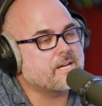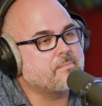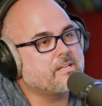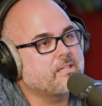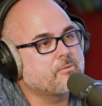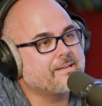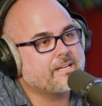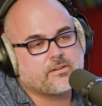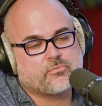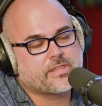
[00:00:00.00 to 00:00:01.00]
tell me a little
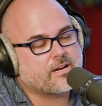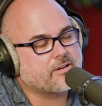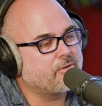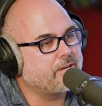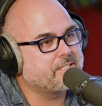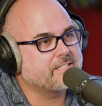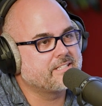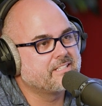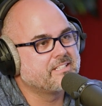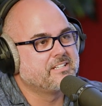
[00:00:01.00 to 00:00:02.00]
bit, and without going
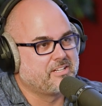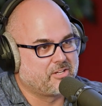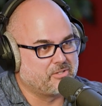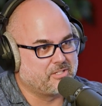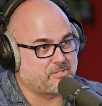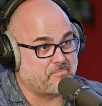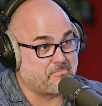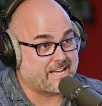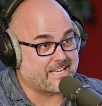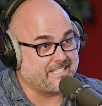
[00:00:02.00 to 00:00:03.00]
into going into
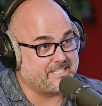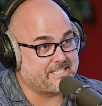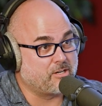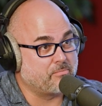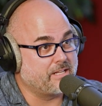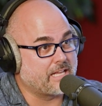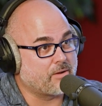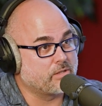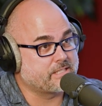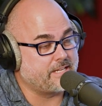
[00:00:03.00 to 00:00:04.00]
mega detail, but
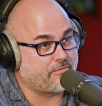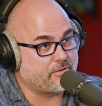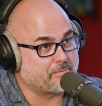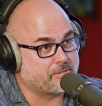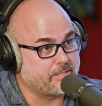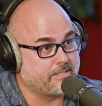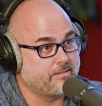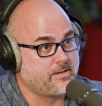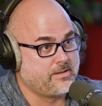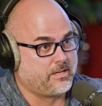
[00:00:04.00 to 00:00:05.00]
like, what's the difference between
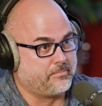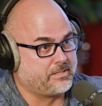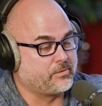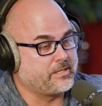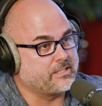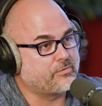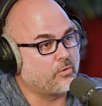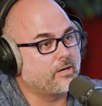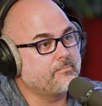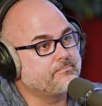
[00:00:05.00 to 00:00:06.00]
between these four?